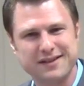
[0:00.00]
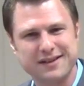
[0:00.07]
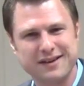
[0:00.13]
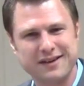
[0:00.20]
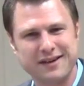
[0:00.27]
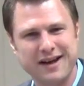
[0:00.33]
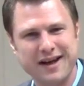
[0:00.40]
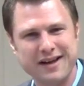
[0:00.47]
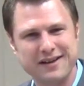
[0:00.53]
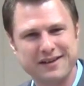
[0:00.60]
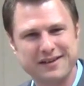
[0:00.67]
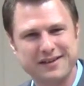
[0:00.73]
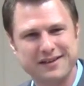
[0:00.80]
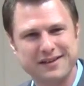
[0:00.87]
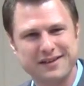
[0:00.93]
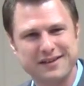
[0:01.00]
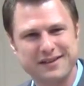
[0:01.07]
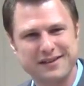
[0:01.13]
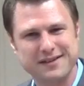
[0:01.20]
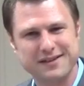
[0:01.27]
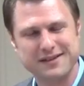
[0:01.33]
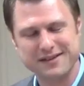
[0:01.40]
All right?
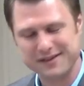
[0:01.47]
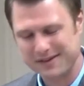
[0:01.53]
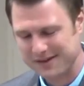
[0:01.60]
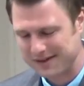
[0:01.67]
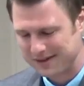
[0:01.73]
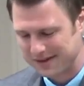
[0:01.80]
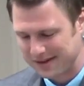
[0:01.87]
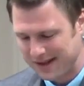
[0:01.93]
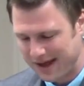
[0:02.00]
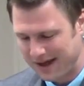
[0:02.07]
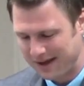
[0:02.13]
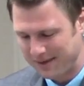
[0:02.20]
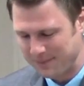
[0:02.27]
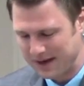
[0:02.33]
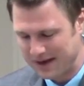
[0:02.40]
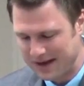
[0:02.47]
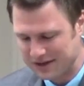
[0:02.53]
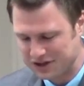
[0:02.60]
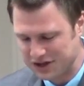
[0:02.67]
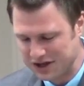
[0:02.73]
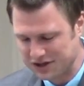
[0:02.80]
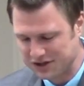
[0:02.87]
Uh, I mean, it's
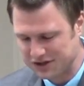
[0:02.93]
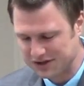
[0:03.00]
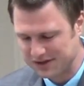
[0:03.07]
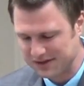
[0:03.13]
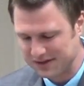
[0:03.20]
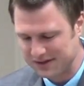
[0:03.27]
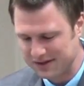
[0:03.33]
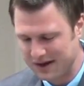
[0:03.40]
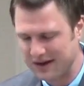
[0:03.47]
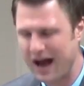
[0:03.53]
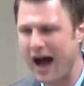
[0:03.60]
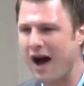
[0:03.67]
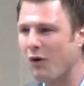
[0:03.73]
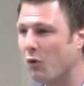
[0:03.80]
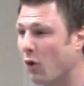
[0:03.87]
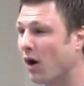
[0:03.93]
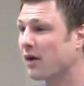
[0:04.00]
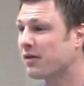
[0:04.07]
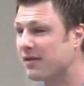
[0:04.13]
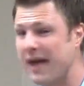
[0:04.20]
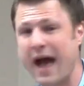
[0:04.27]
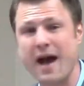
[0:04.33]
just, they're not
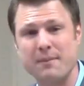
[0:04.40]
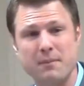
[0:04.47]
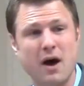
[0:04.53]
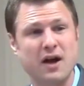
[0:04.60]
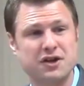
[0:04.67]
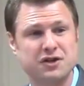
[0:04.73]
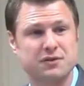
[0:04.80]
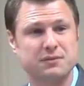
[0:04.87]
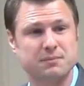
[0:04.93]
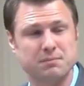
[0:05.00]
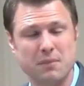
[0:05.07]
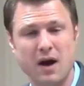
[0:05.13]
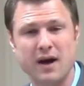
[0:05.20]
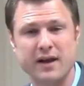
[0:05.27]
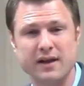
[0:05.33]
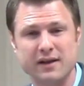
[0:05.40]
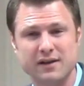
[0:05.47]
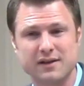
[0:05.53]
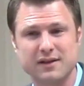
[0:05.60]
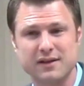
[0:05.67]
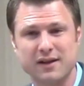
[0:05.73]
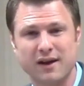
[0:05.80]
worth that much money,
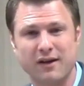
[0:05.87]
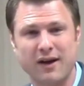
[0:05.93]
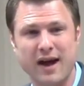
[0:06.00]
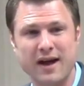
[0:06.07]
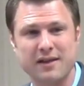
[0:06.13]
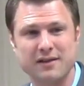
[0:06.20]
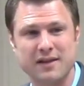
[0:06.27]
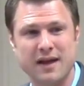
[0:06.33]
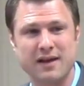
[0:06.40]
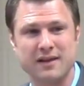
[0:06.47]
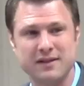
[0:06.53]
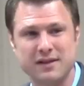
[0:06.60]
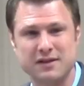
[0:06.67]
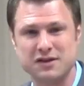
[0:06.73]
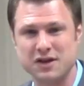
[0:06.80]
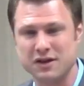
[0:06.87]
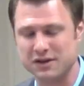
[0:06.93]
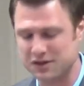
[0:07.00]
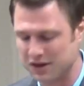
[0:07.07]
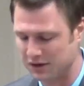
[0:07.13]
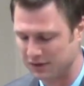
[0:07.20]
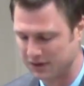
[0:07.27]
all right, that, to,
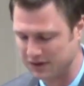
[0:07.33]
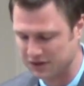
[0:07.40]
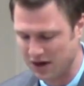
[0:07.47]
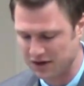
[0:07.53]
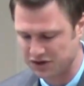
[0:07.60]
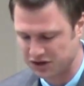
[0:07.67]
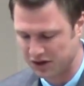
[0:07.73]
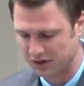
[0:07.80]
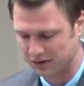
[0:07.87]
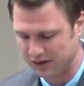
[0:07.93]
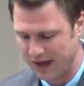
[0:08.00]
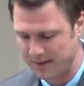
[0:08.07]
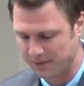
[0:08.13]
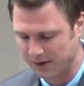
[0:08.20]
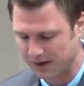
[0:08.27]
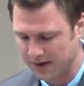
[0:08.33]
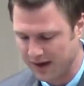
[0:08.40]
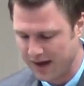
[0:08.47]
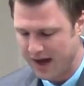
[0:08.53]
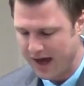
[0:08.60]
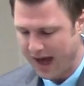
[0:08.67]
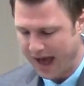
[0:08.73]
to this unskilled labor.
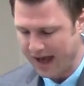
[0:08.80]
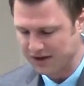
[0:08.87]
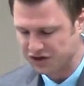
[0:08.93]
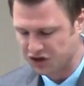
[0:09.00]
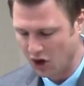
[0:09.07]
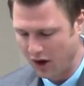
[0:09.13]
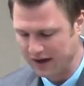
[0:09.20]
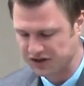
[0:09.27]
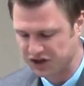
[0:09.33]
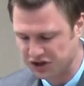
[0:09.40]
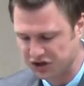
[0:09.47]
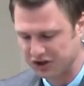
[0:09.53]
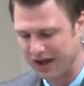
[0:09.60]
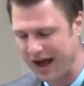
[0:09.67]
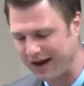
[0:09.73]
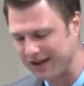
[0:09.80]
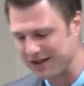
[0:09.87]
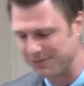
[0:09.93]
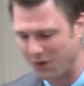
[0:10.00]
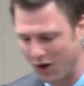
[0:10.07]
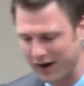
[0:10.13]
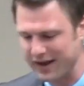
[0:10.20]
And so at 6 o'clock in
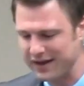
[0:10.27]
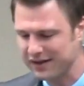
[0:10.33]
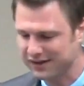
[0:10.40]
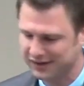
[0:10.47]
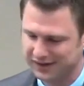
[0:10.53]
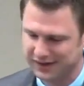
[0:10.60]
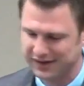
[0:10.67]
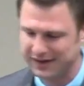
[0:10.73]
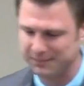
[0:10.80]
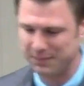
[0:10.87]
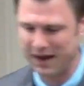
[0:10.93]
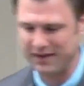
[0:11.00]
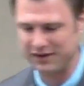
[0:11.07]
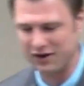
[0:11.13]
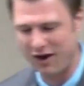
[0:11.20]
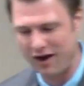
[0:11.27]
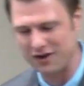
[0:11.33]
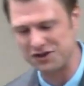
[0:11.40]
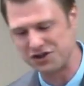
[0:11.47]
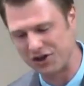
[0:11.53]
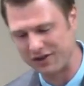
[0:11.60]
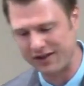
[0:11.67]
the morning, by the
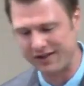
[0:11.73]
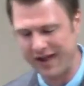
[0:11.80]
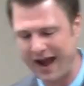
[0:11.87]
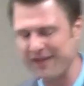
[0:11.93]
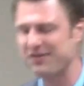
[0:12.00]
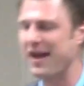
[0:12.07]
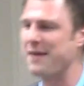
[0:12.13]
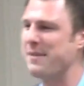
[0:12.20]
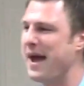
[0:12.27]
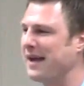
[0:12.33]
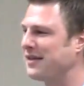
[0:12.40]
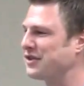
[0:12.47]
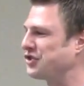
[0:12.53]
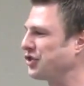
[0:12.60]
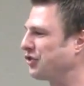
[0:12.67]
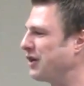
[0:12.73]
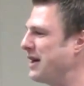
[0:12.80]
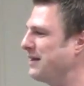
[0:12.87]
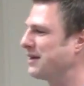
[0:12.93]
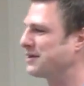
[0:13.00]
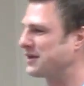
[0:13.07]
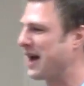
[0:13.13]
dawn's early light, they make this
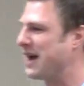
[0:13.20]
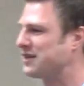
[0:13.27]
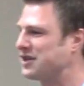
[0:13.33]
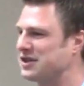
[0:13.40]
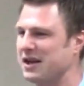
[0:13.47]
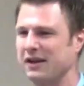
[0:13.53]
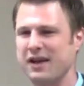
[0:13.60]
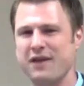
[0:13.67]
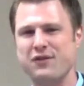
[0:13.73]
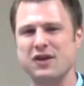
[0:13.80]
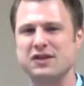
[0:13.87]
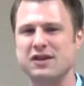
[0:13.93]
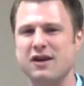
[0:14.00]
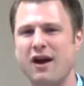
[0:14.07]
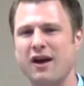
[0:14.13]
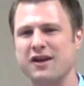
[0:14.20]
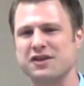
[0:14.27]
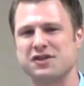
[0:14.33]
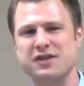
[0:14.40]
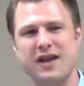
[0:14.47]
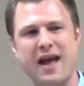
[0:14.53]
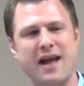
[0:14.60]
agreement. This guy says, I'll give you a
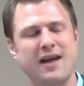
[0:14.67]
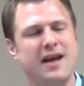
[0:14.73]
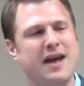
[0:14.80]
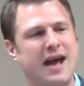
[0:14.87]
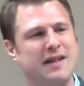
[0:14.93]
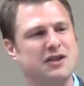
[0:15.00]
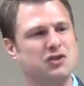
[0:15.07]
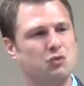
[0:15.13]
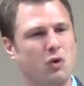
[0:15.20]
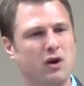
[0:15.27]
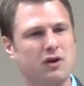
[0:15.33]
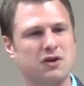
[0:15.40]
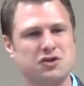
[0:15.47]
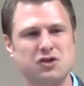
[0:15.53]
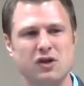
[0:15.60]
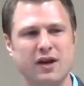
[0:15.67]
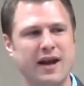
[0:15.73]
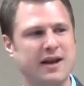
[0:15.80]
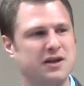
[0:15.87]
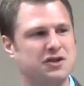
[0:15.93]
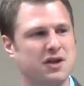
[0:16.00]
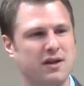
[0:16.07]
denarius a day. And these workers look
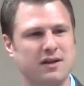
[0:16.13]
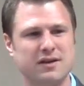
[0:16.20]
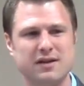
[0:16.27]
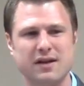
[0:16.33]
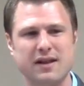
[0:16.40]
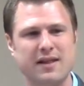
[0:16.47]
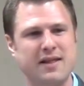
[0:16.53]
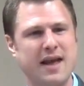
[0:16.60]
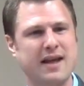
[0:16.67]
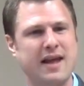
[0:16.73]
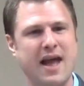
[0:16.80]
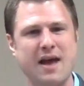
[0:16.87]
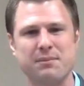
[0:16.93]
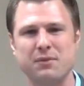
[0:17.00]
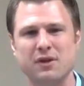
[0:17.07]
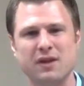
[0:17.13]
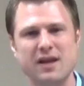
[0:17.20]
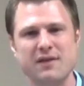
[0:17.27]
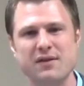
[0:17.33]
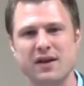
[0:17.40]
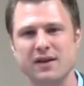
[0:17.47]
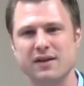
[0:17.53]
at each other and they can't
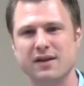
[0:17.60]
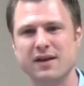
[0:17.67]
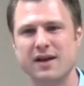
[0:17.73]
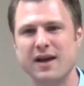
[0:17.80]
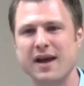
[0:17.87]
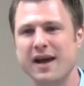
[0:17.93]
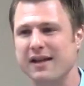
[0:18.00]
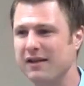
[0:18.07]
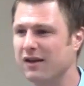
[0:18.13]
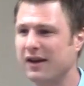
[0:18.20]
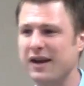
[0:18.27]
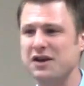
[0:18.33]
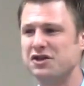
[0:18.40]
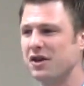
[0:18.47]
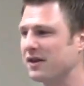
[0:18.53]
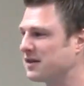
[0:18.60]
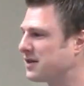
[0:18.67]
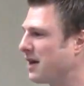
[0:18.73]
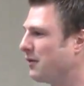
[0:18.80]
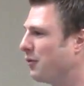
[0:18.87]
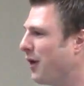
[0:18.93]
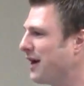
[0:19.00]
believe it. They look at each other and
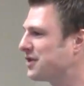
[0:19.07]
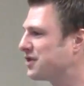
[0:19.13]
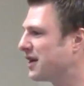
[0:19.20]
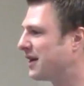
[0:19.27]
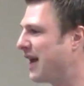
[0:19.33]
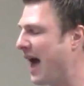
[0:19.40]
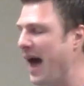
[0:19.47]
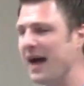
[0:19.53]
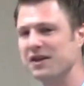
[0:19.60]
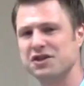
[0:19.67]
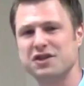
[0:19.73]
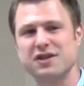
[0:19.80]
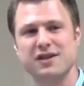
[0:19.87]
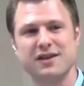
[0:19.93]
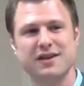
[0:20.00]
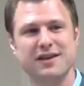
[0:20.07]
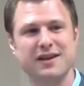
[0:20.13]
say, What's the catch?